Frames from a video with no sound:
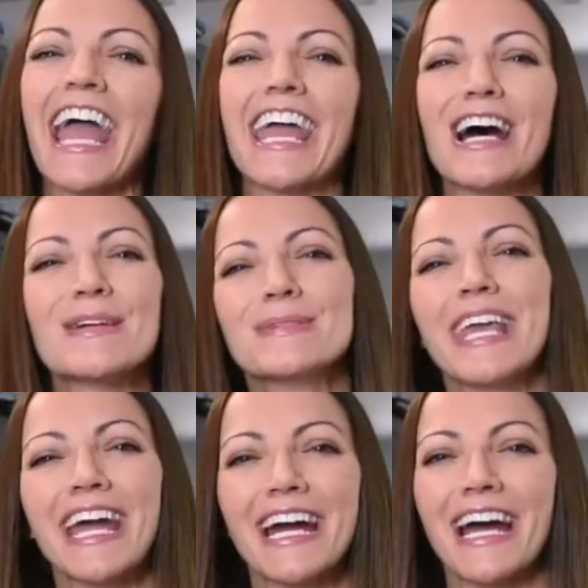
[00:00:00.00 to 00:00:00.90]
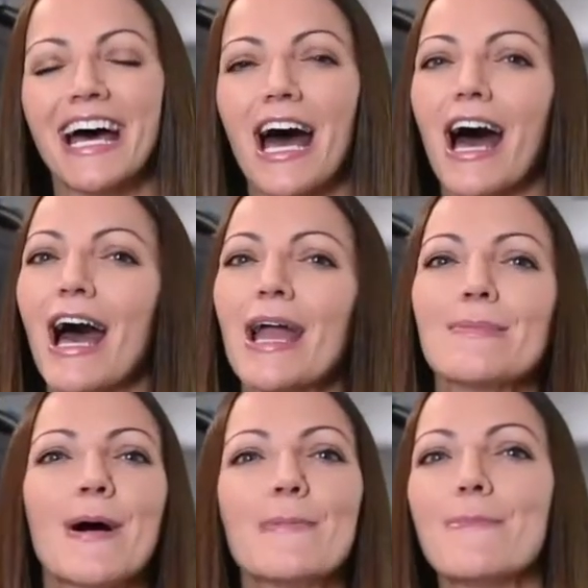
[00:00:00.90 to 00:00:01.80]
Hi, I'm Kara.
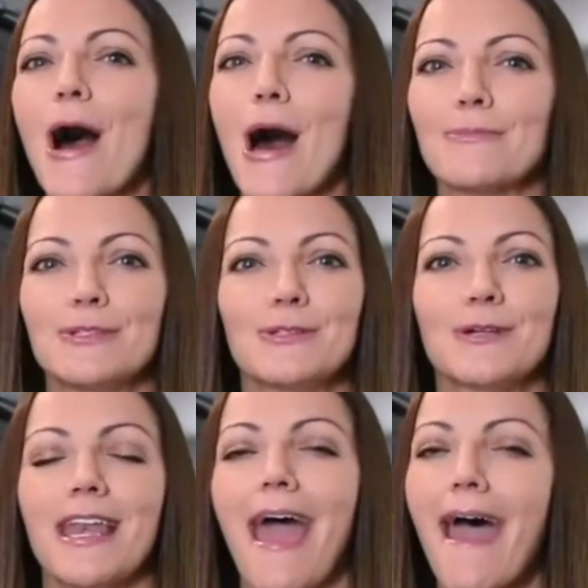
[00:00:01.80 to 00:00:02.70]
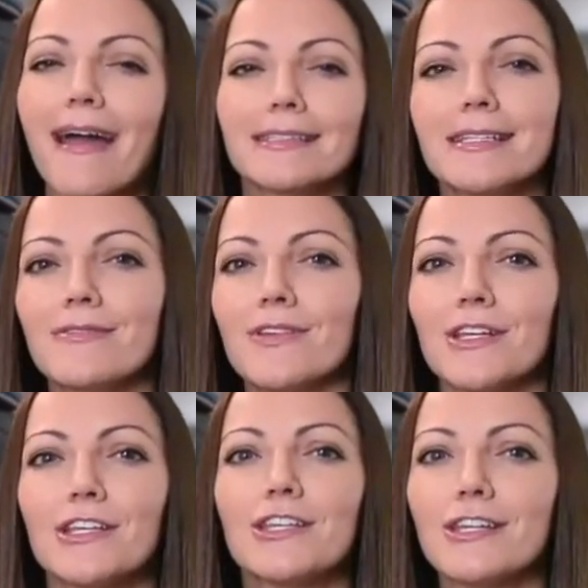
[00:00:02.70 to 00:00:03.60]
I'm a mom to an active
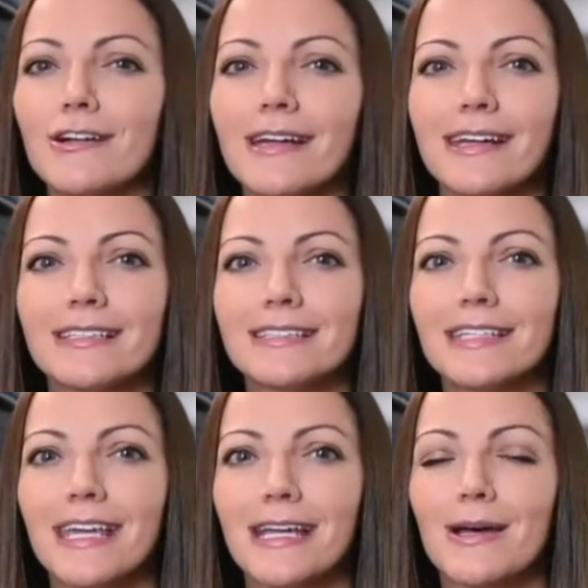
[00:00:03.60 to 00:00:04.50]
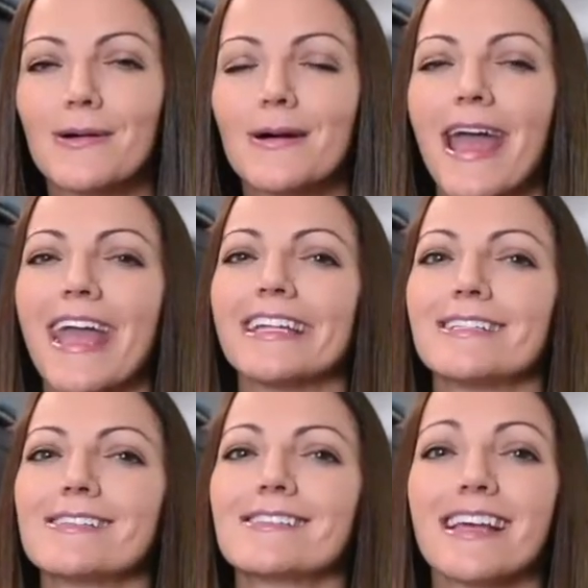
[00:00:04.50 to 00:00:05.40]
and curious kiddo,
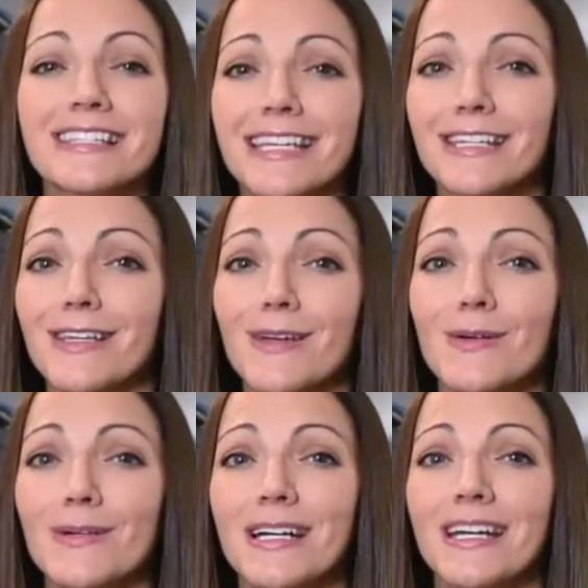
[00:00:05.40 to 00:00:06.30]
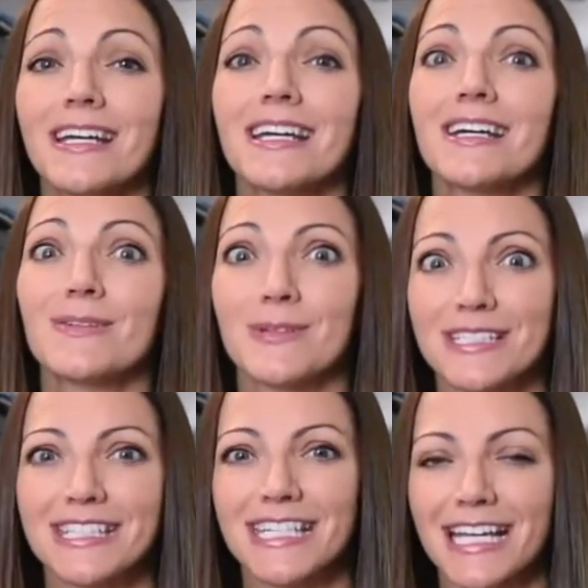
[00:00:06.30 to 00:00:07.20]
and just like you, we're
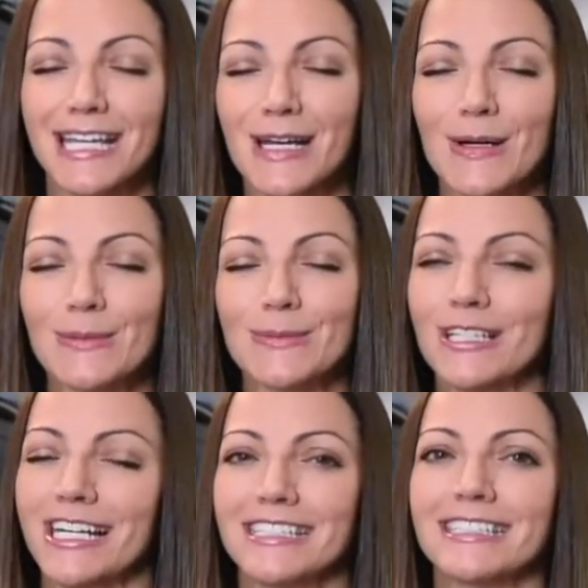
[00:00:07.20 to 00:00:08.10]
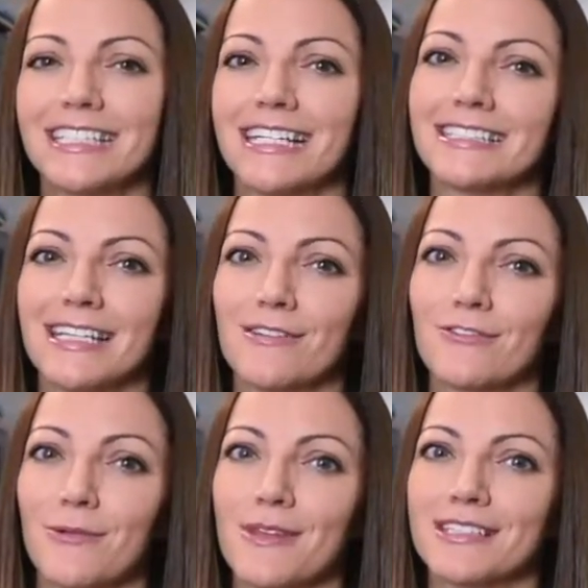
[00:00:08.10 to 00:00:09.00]
stuck at home trying to stay safe
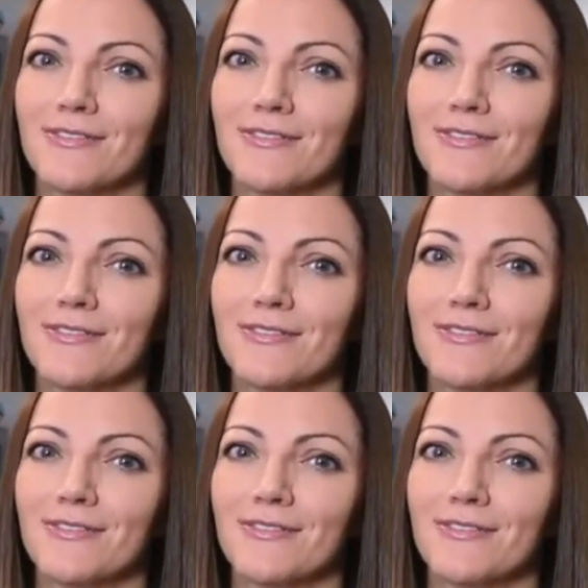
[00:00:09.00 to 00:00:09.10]
from this